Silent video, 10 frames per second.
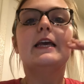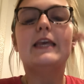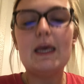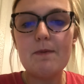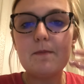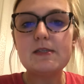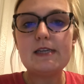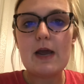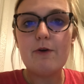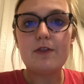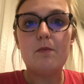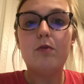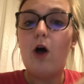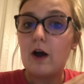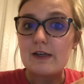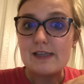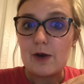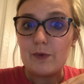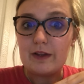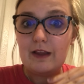keep up to date with the blogs I
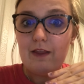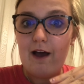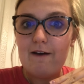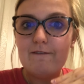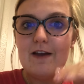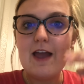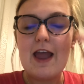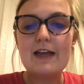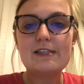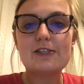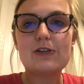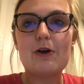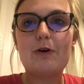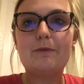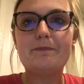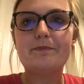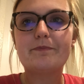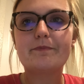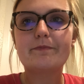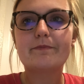really love. And so
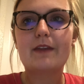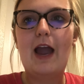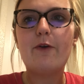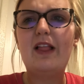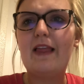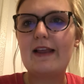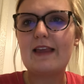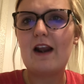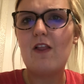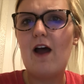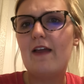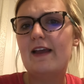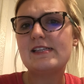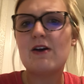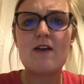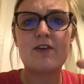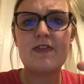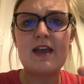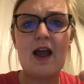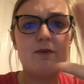I really liked that a lot. I liked how
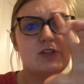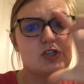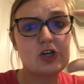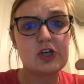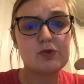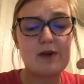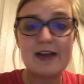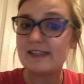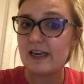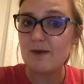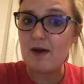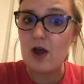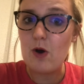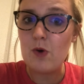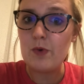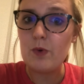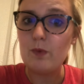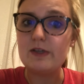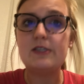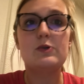everything I would search when I set up my own
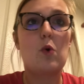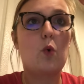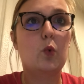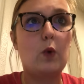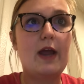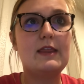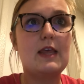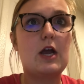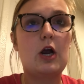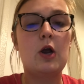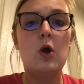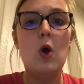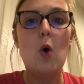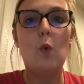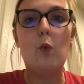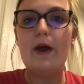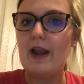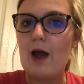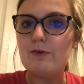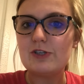was right there when
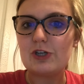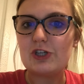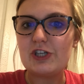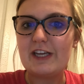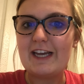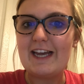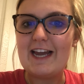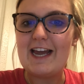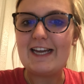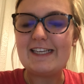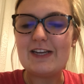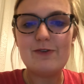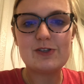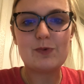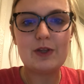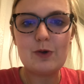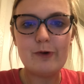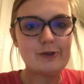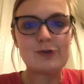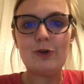I was searching it, and it was a really
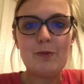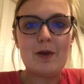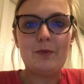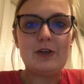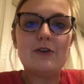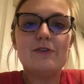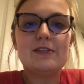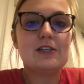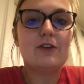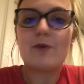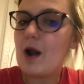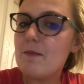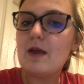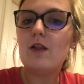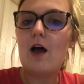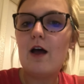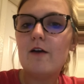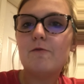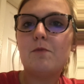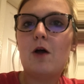cool tool to be able to use. It reminded me a lot of